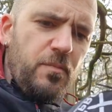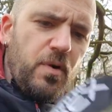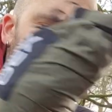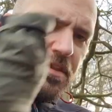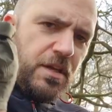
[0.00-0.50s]

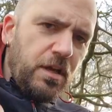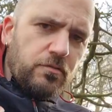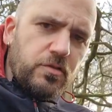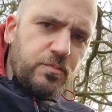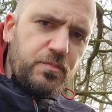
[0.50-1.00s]
but I think
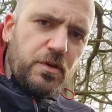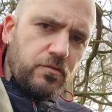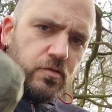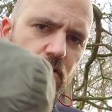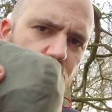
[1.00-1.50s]
I'll
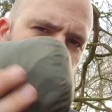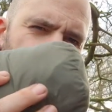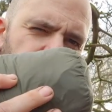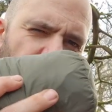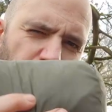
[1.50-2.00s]
sort of
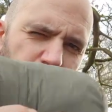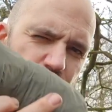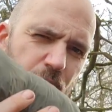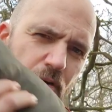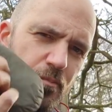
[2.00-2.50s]
just
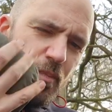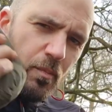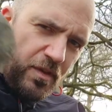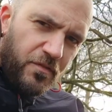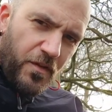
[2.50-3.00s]

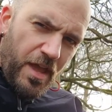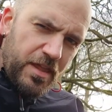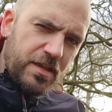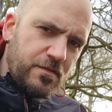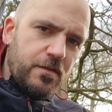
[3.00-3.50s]
put my
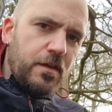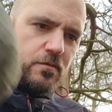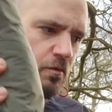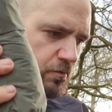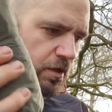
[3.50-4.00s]
faith into
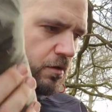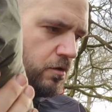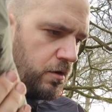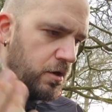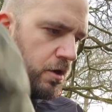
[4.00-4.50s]
this one when I
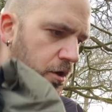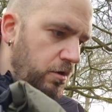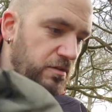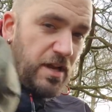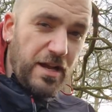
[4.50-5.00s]
go,
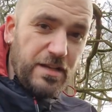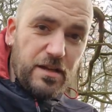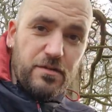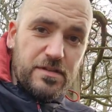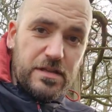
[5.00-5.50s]
because the
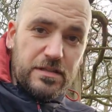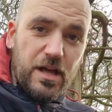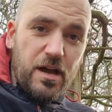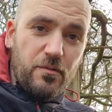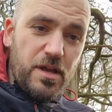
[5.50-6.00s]
idea is it's
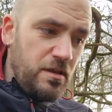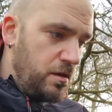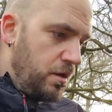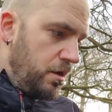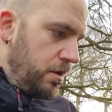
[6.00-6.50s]
lightweight
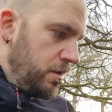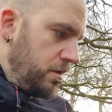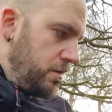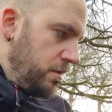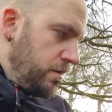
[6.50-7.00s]

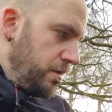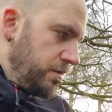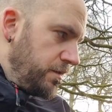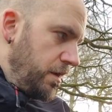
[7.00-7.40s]
and